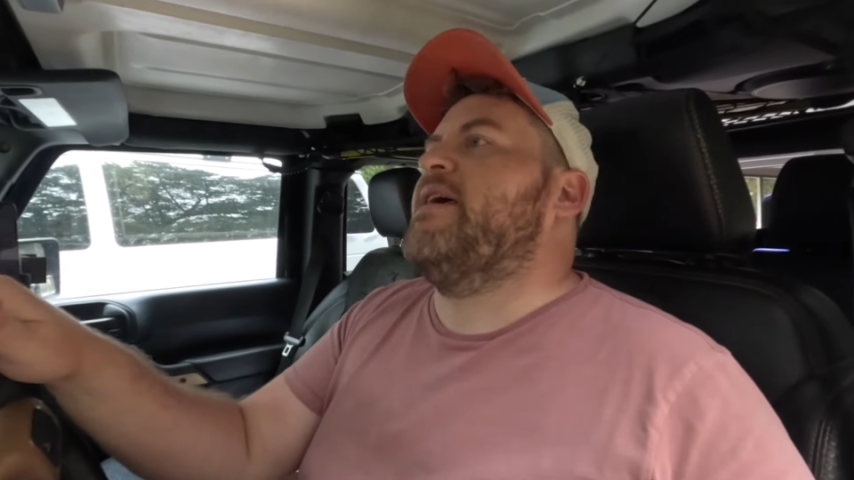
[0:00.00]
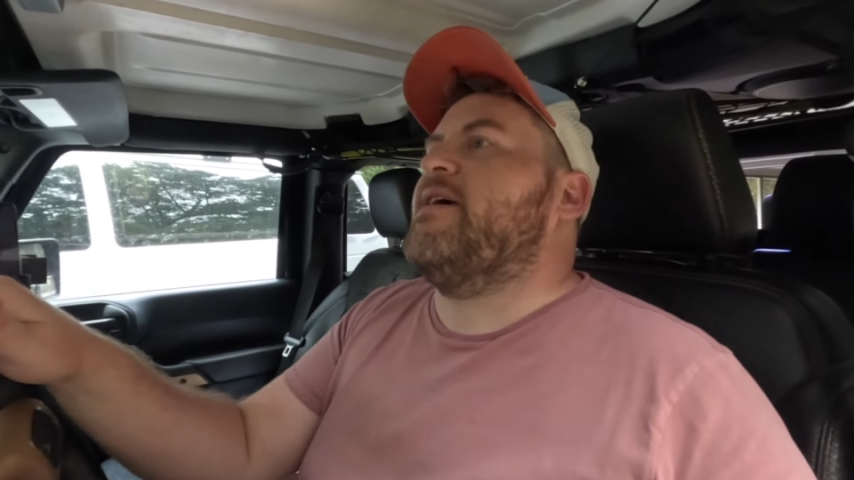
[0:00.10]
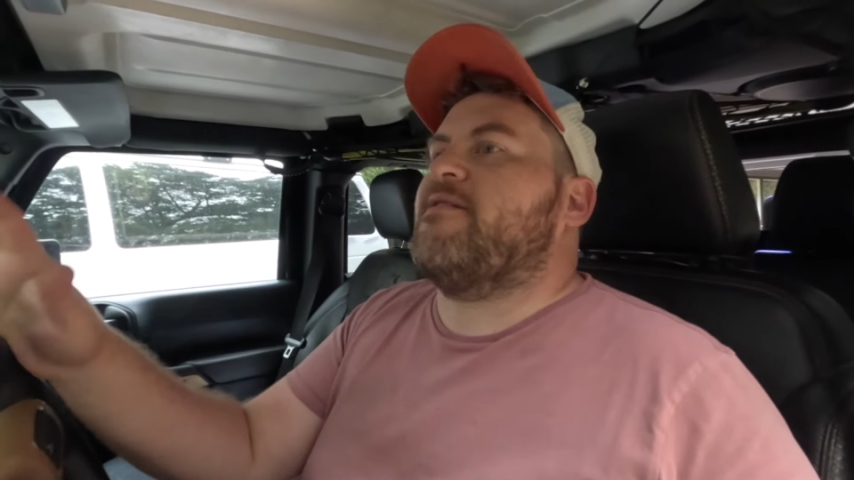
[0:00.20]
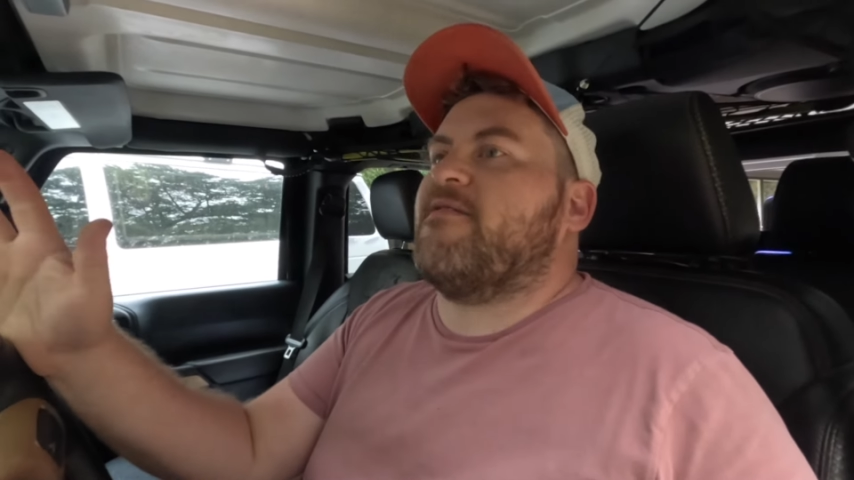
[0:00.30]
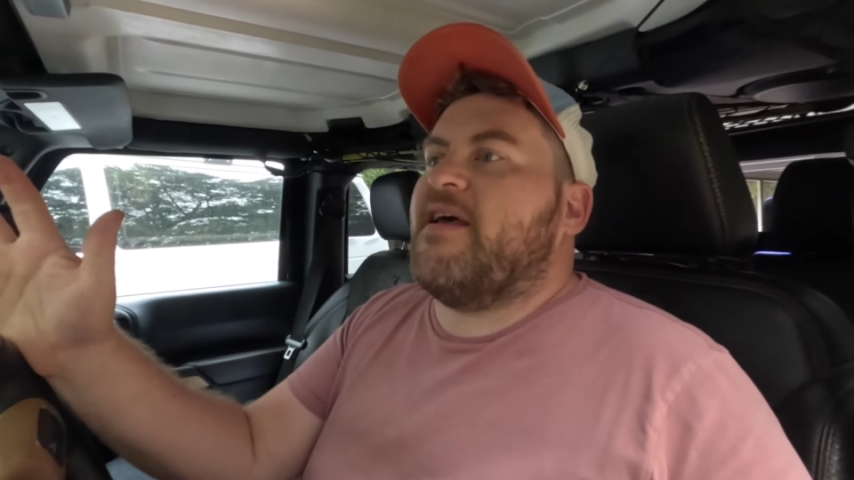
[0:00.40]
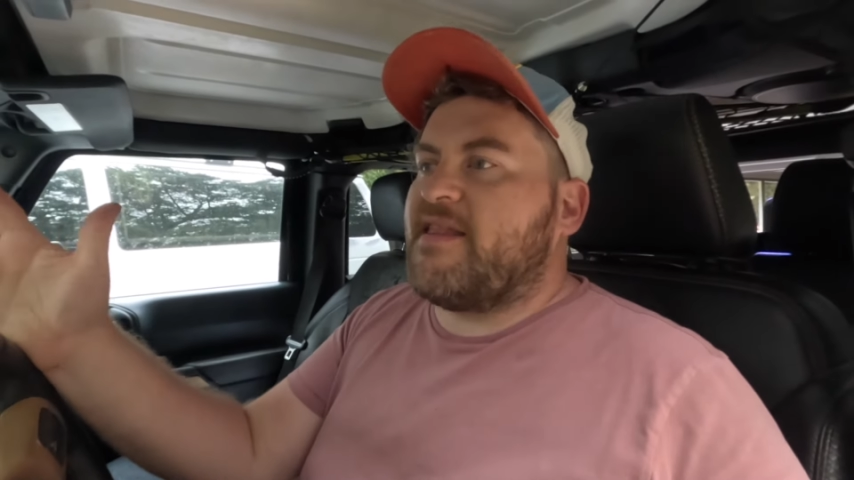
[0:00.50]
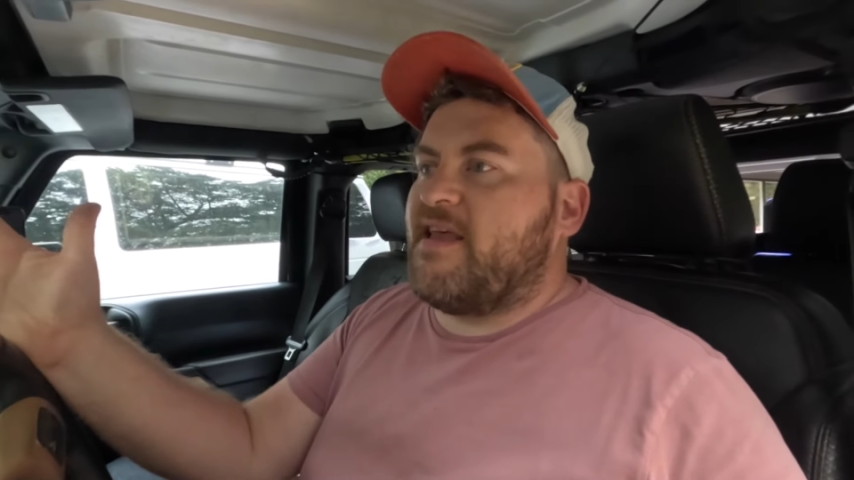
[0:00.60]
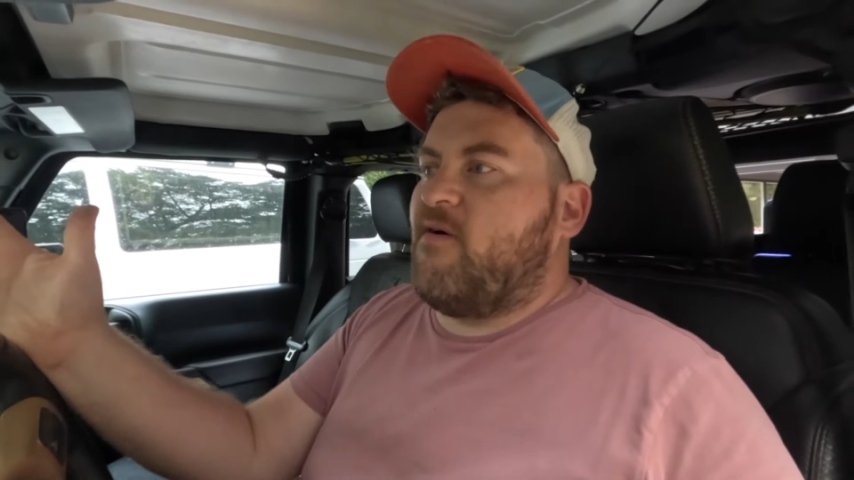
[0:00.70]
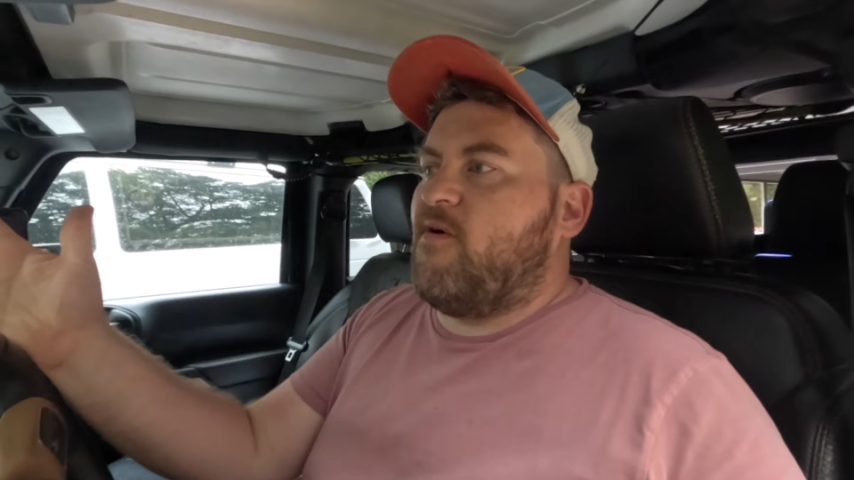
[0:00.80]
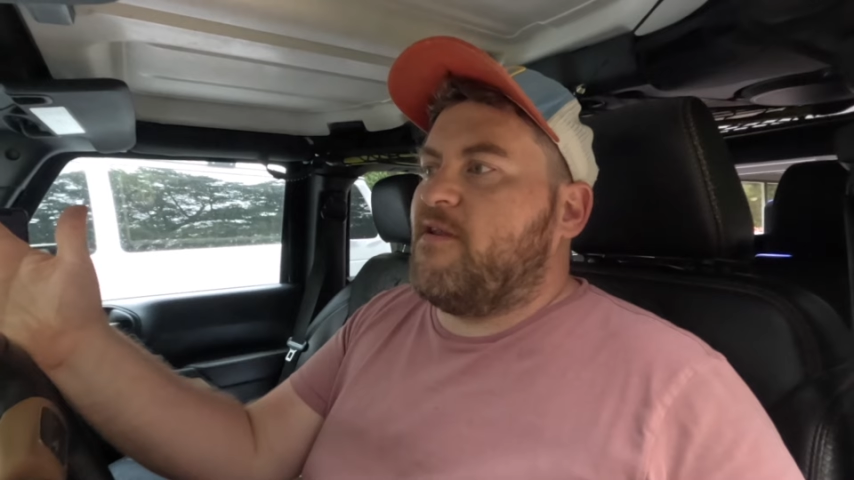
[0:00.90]
And so the last thing
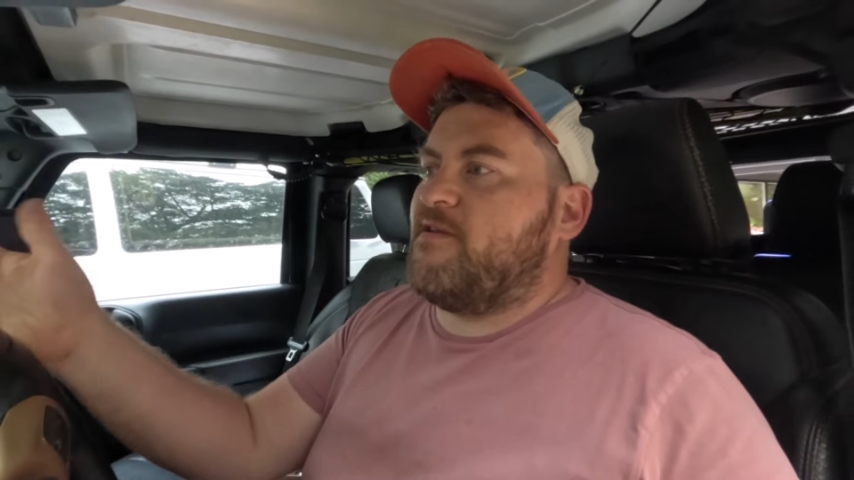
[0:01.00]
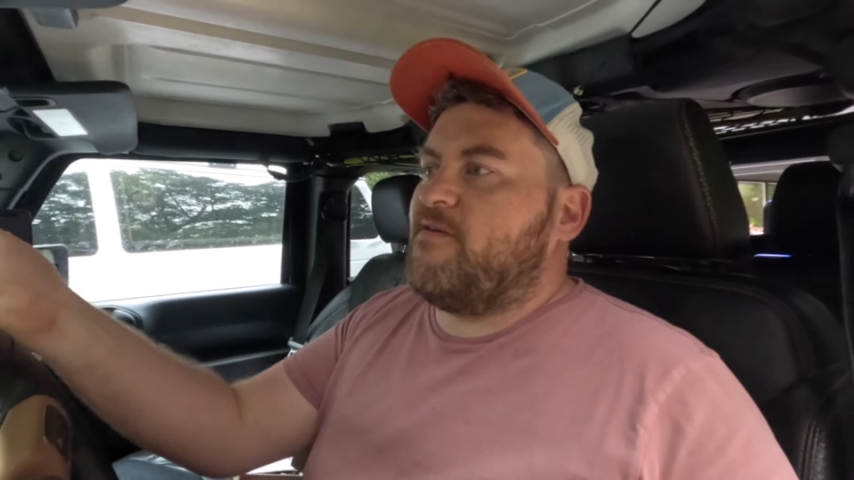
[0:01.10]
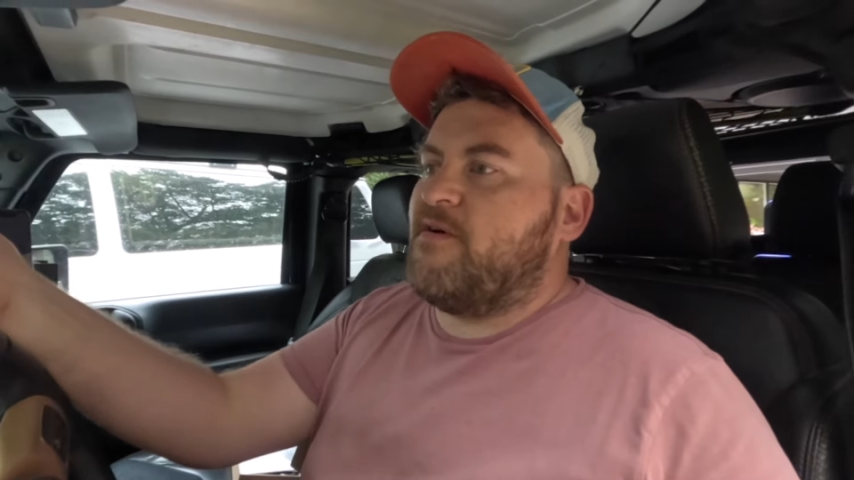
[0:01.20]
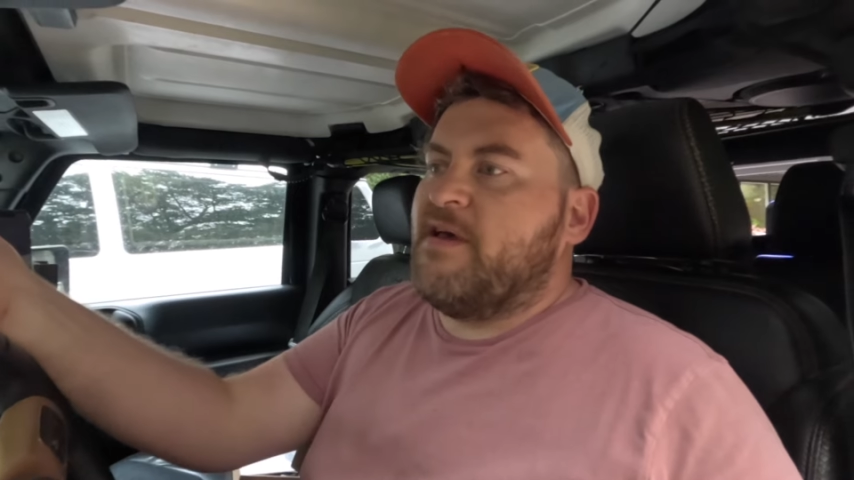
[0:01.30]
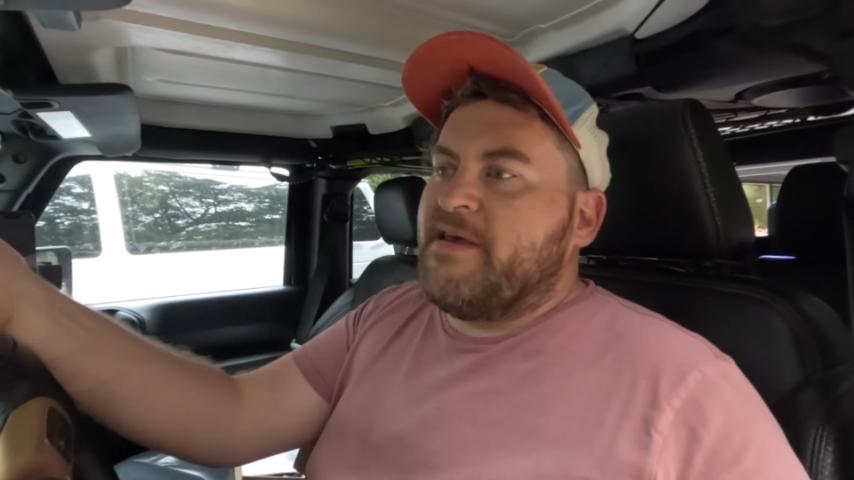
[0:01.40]
I want to do